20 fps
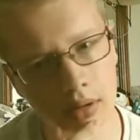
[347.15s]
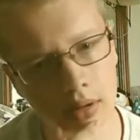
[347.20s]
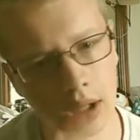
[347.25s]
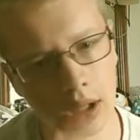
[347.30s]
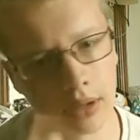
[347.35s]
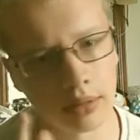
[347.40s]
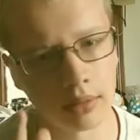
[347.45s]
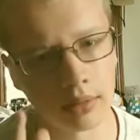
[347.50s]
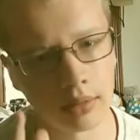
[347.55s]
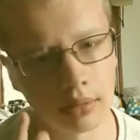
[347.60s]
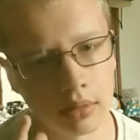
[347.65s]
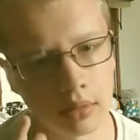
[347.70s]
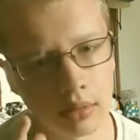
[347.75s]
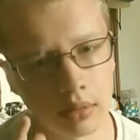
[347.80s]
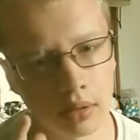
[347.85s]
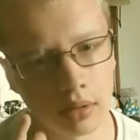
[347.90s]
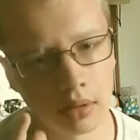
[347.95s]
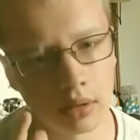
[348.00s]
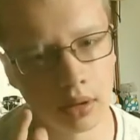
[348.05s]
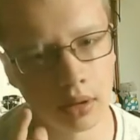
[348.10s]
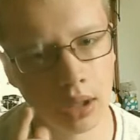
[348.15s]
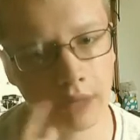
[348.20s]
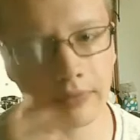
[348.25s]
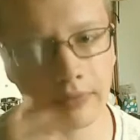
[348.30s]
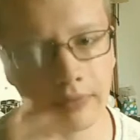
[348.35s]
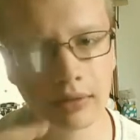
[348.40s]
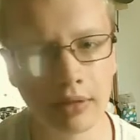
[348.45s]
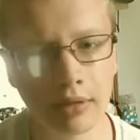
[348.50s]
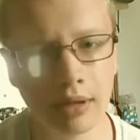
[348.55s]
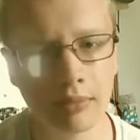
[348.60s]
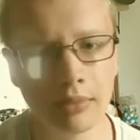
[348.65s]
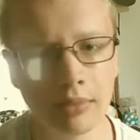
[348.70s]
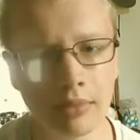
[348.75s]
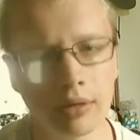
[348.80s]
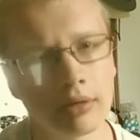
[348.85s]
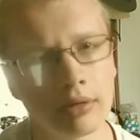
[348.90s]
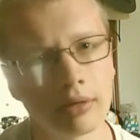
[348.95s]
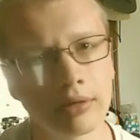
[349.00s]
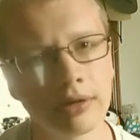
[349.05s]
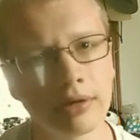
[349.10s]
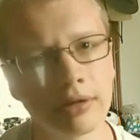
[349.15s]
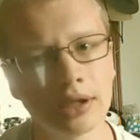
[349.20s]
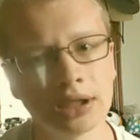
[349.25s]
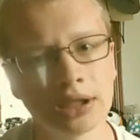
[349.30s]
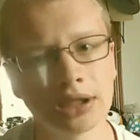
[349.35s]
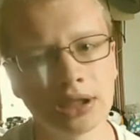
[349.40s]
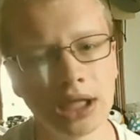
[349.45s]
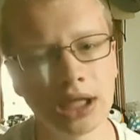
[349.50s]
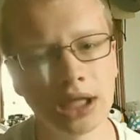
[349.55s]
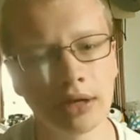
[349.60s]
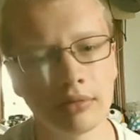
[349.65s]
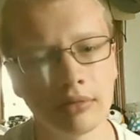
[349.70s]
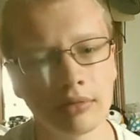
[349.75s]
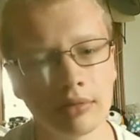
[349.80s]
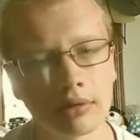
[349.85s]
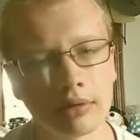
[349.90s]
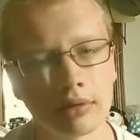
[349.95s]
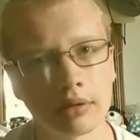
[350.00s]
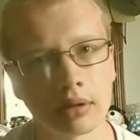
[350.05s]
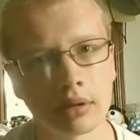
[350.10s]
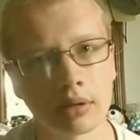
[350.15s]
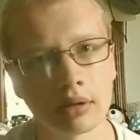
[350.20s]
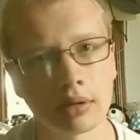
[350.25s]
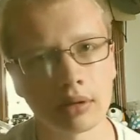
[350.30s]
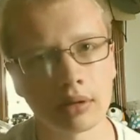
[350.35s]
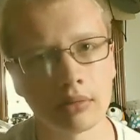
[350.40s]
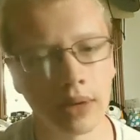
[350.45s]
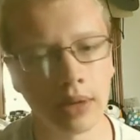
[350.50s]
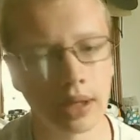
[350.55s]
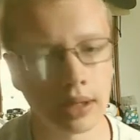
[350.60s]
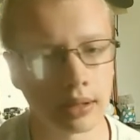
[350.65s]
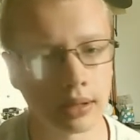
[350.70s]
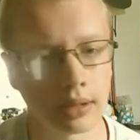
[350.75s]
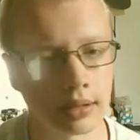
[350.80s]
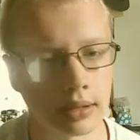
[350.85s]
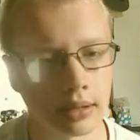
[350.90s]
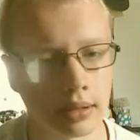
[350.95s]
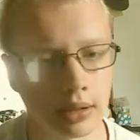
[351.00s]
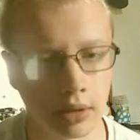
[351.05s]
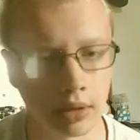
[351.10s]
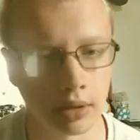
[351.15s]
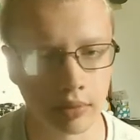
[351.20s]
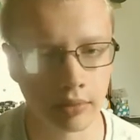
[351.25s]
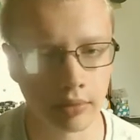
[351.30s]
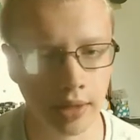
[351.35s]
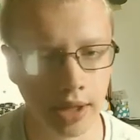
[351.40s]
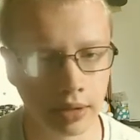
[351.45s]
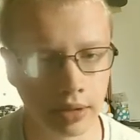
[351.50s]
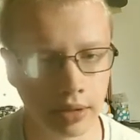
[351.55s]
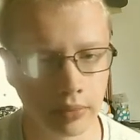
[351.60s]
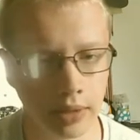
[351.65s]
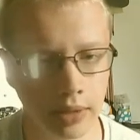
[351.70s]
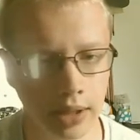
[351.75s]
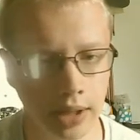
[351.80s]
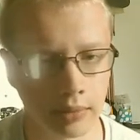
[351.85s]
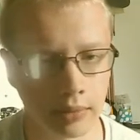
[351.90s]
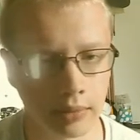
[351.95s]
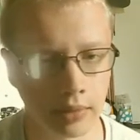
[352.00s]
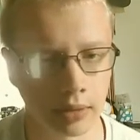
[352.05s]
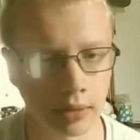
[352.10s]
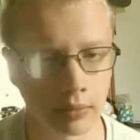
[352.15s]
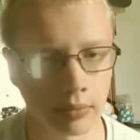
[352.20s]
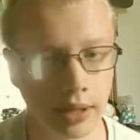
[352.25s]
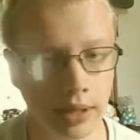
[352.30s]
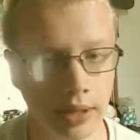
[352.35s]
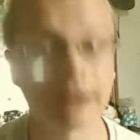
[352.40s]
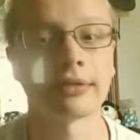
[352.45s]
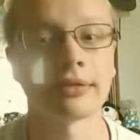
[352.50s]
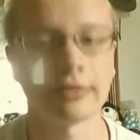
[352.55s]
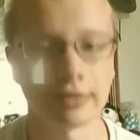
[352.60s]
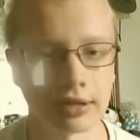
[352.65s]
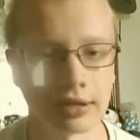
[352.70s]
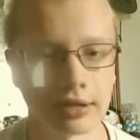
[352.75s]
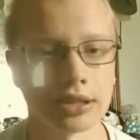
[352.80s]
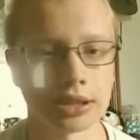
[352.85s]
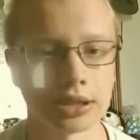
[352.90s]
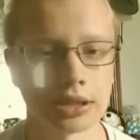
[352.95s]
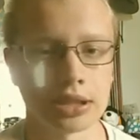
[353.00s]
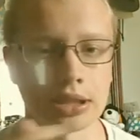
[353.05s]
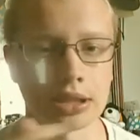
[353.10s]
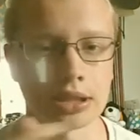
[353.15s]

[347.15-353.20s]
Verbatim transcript: No, Convert them to a Christian channel? Well, no, they are already run by a Christian.